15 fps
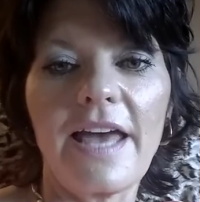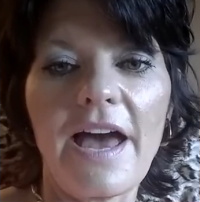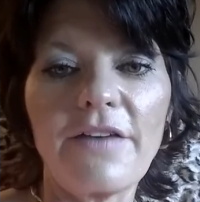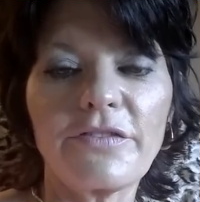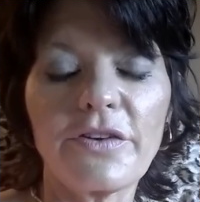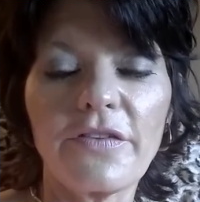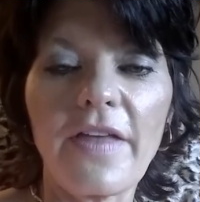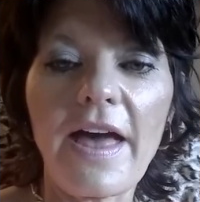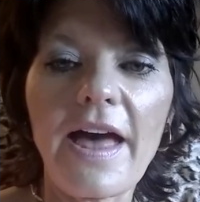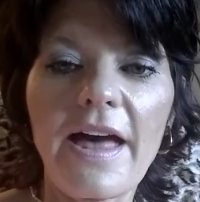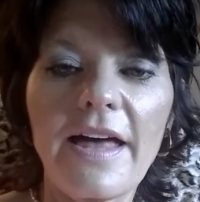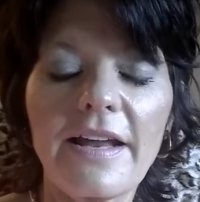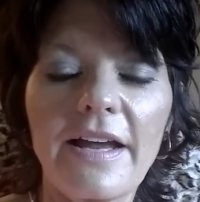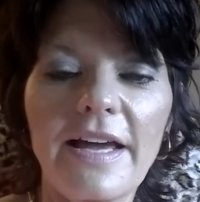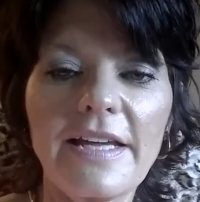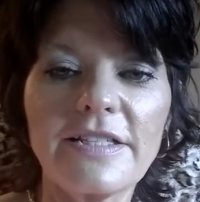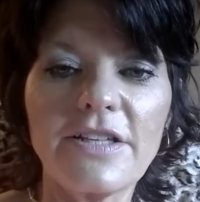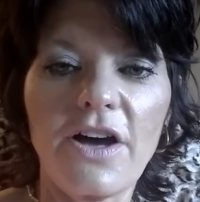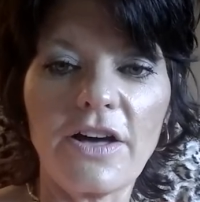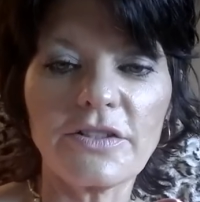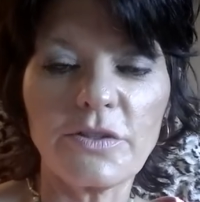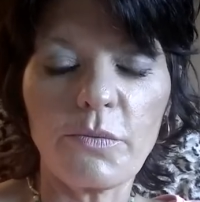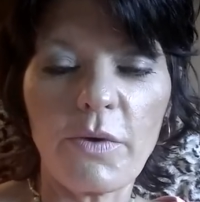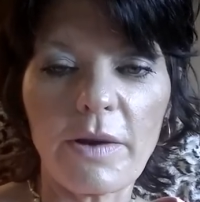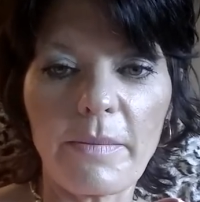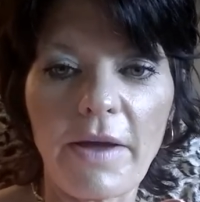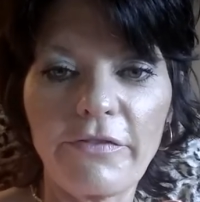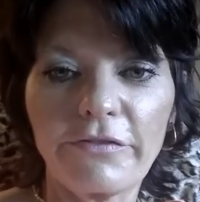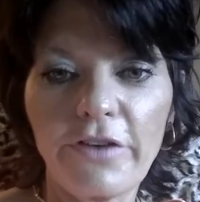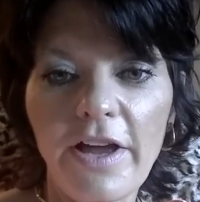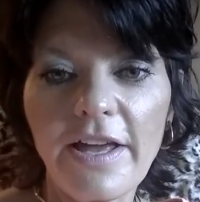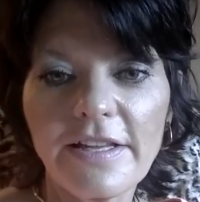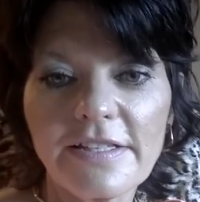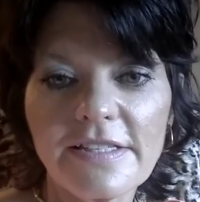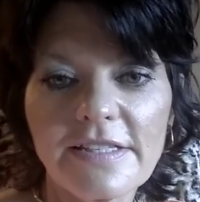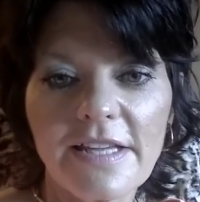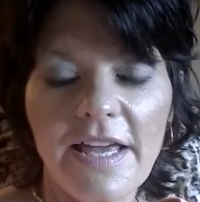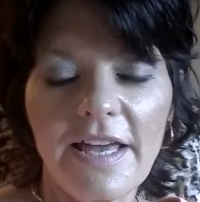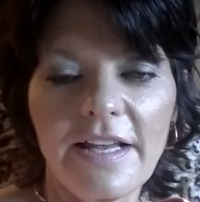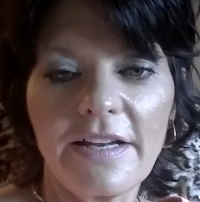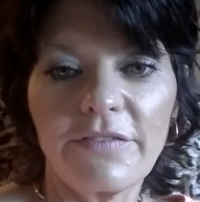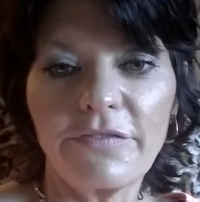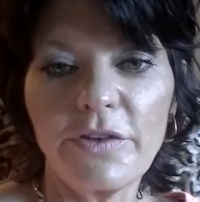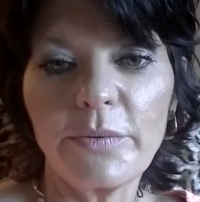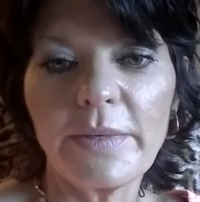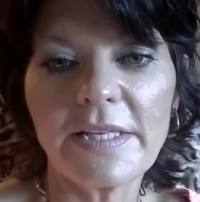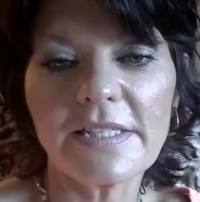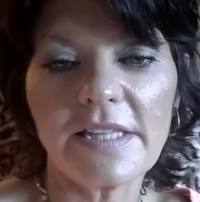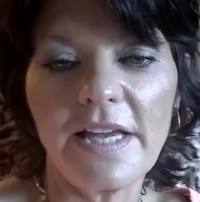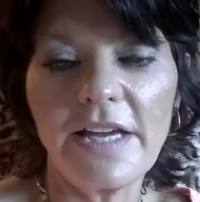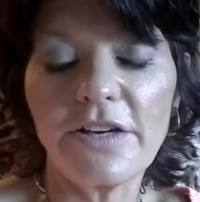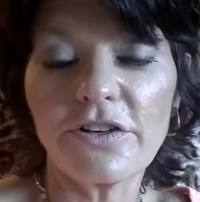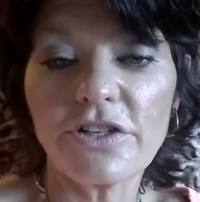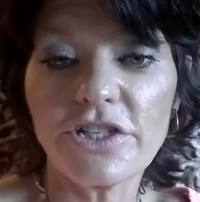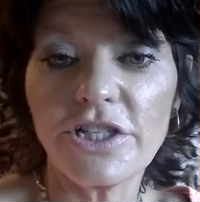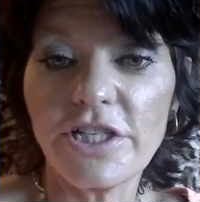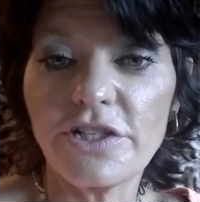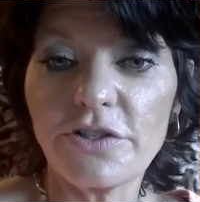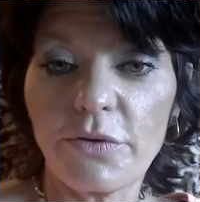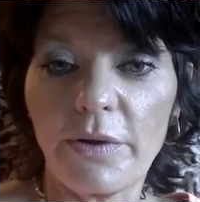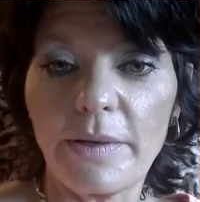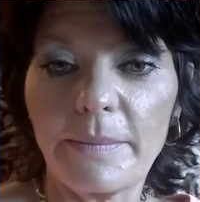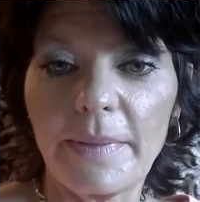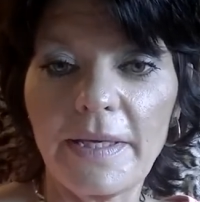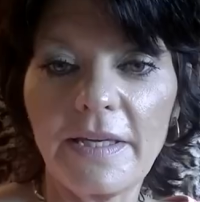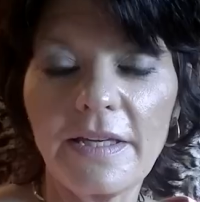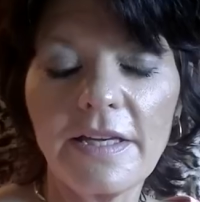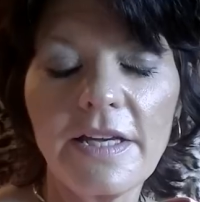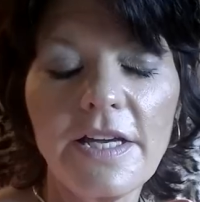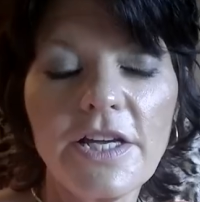after that, I had talked to one of my friends, and a few weeks later, she joined me.